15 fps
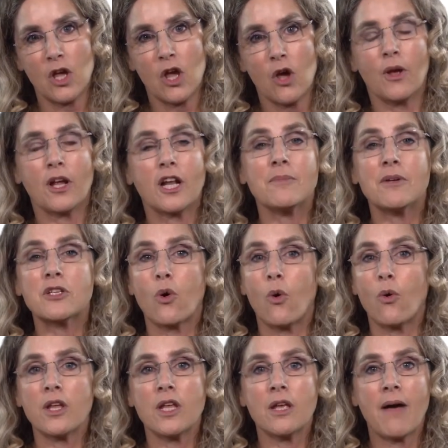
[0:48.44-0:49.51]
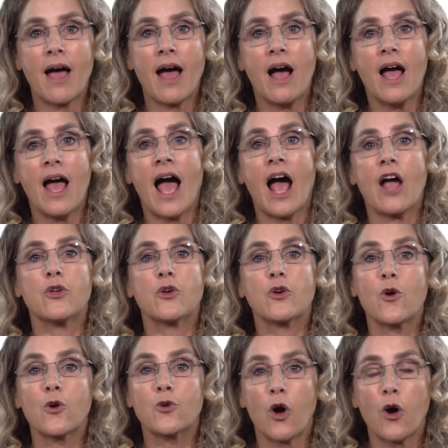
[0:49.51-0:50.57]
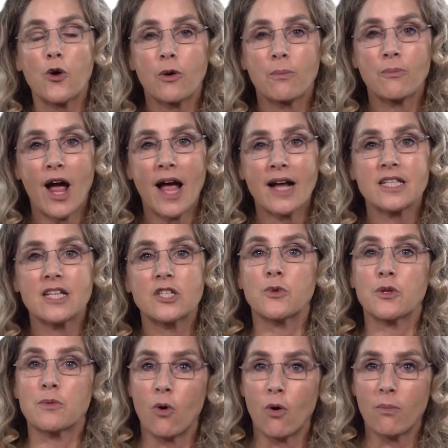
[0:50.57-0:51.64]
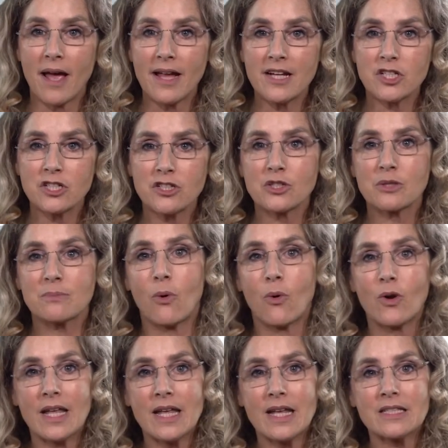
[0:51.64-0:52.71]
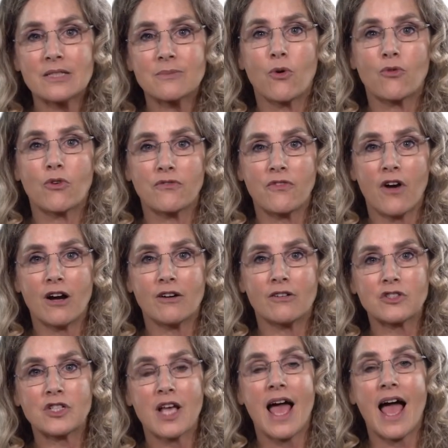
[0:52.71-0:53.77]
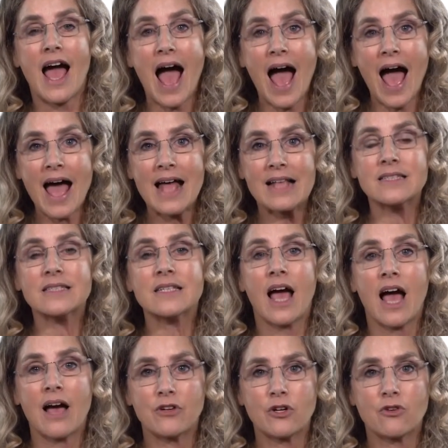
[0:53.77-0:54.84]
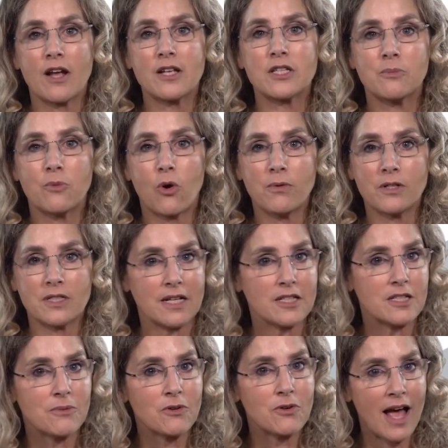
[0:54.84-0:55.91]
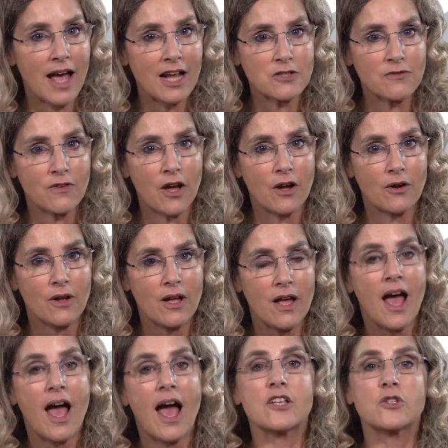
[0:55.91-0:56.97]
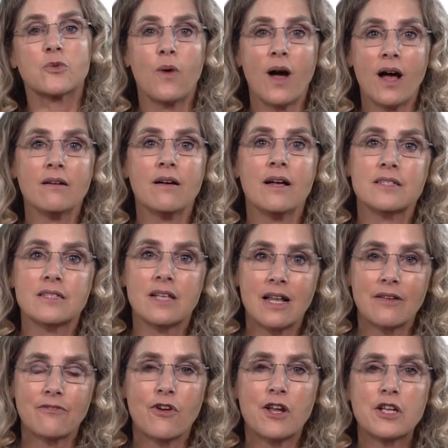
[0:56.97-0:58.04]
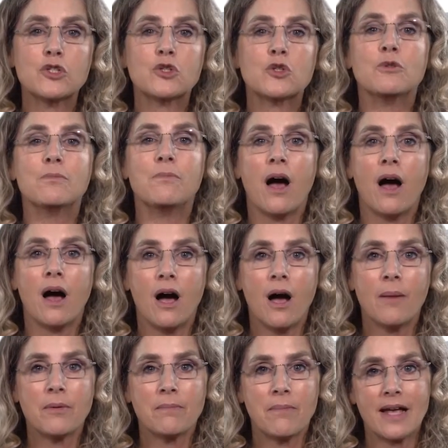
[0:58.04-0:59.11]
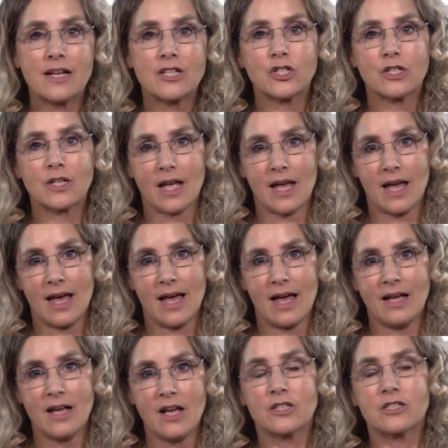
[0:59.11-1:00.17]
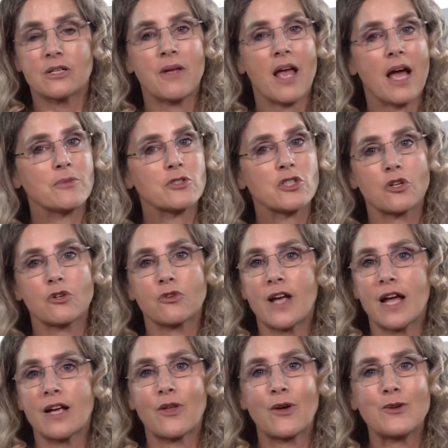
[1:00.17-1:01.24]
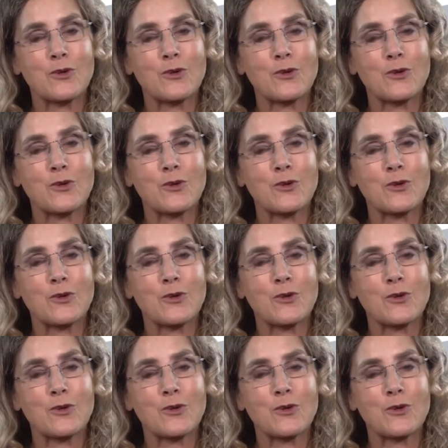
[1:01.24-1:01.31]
We're going to be talking about how you can grow your practice with more patients, more leads, more referrals, and have a greater, more predictable cash flow, as well as delivering superb patient care to be able to create those